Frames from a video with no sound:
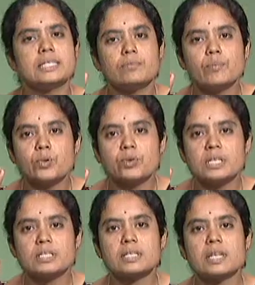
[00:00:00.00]

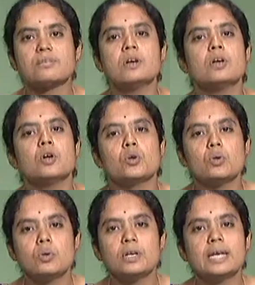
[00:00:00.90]
impurities give
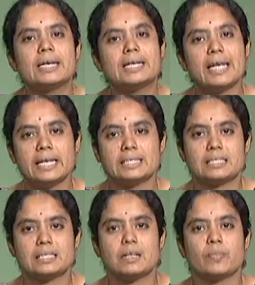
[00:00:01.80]
good
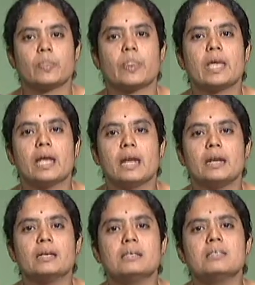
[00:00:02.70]
taste,
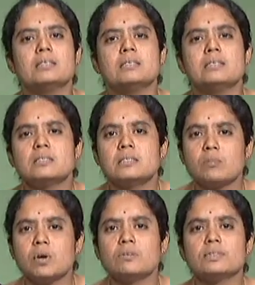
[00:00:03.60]
and
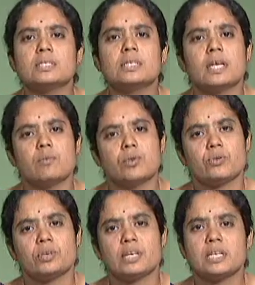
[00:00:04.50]
some of the
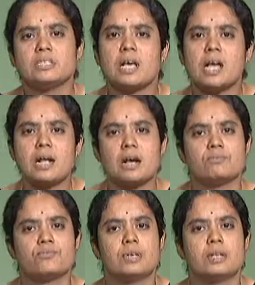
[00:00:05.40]
impurities are
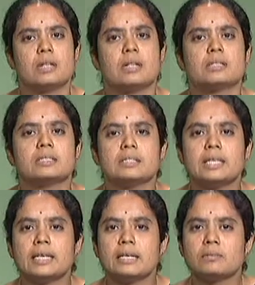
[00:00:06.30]
harmful.
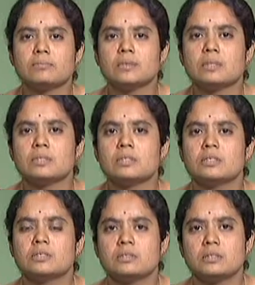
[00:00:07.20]
They
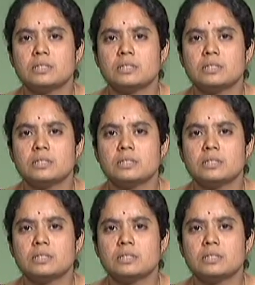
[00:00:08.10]
are